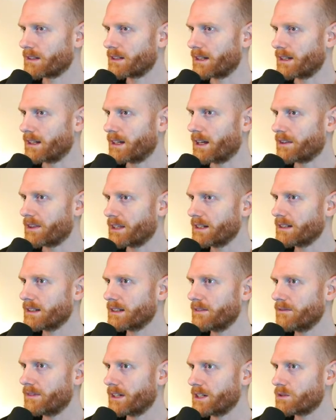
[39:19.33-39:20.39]
I think the
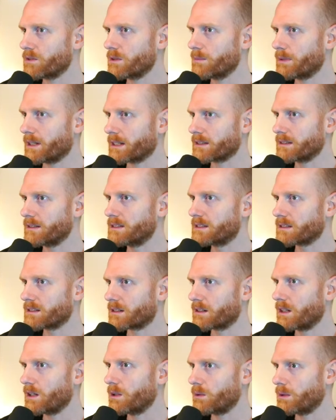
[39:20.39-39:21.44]
inventory button is
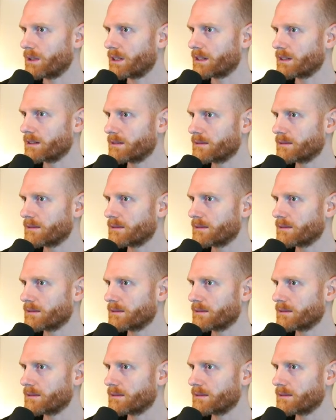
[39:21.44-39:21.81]
glowing